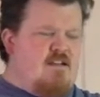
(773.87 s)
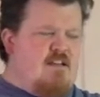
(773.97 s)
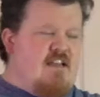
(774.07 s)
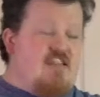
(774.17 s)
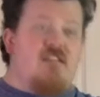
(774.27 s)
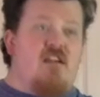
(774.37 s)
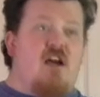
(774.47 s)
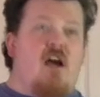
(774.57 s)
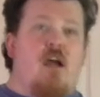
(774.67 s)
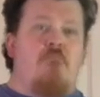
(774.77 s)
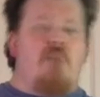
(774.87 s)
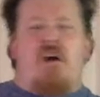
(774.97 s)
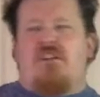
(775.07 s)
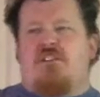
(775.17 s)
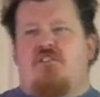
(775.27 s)
at the time, I
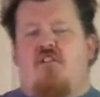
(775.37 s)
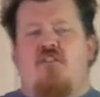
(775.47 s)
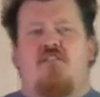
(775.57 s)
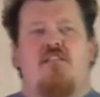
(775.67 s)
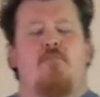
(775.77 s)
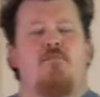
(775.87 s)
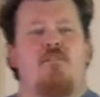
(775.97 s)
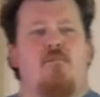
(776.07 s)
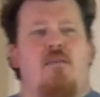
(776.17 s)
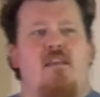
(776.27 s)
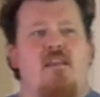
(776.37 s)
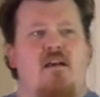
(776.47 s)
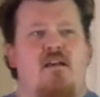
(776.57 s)
just talked it up to be,